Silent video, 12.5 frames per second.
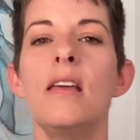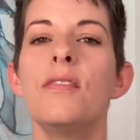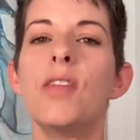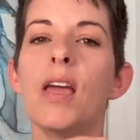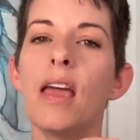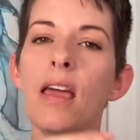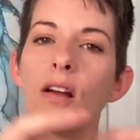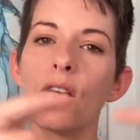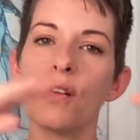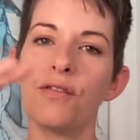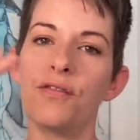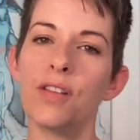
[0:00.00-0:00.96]
the
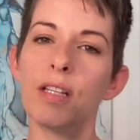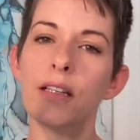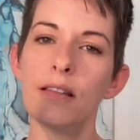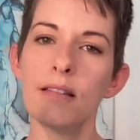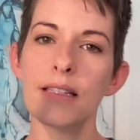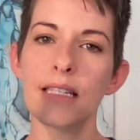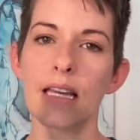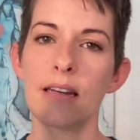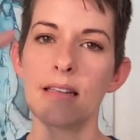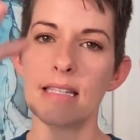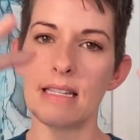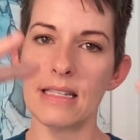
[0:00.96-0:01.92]
air filling the
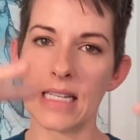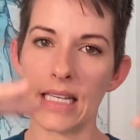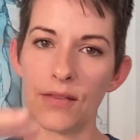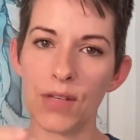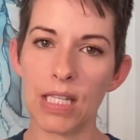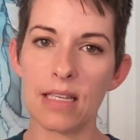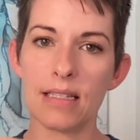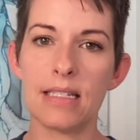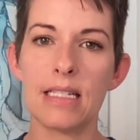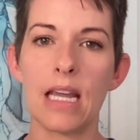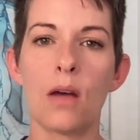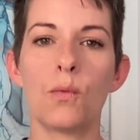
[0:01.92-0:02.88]
sinuses and giving this
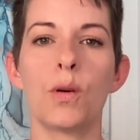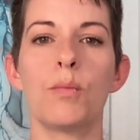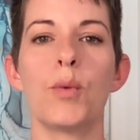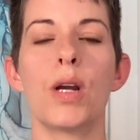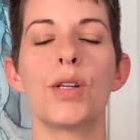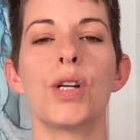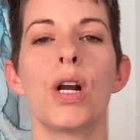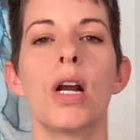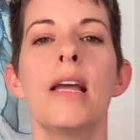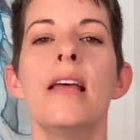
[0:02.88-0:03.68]
downward pressure,